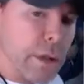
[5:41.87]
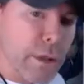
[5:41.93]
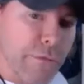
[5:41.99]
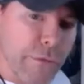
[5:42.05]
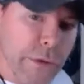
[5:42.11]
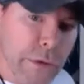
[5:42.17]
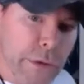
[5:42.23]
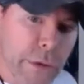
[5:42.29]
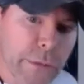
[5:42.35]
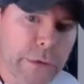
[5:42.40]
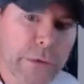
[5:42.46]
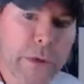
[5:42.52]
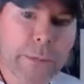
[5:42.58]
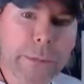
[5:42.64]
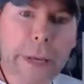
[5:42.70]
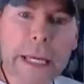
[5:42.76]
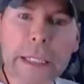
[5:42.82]
further with your
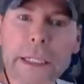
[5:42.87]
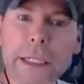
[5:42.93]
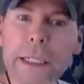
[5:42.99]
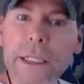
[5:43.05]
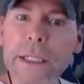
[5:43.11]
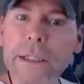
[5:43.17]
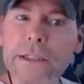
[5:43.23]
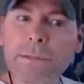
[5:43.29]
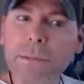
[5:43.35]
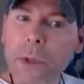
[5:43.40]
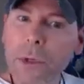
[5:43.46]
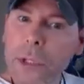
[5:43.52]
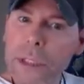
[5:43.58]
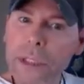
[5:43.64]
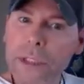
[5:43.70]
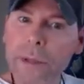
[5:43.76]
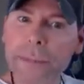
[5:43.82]
painting, explore
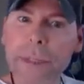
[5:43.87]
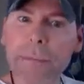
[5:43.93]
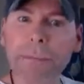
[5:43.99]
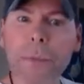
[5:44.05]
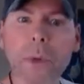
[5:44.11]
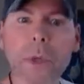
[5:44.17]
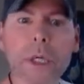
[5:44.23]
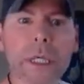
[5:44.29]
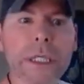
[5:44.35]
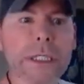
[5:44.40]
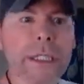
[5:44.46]
a little bit more. The